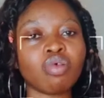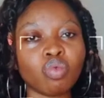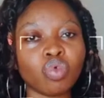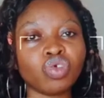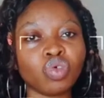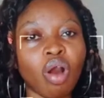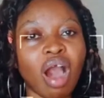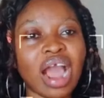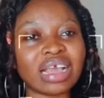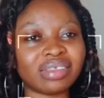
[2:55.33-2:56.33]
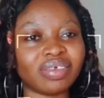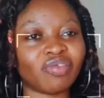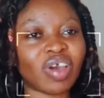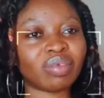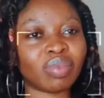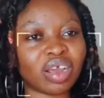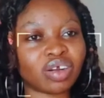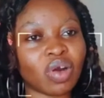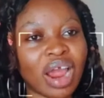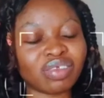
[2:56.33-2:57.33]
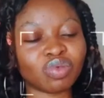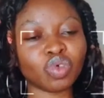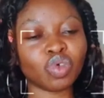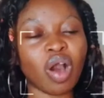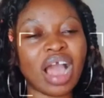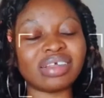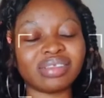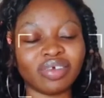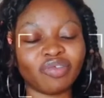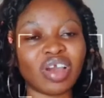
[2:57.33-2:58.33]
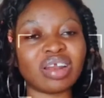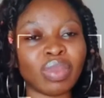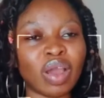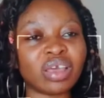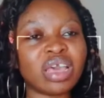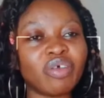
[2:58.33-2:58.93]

who you are is defined by christ who you are is defined by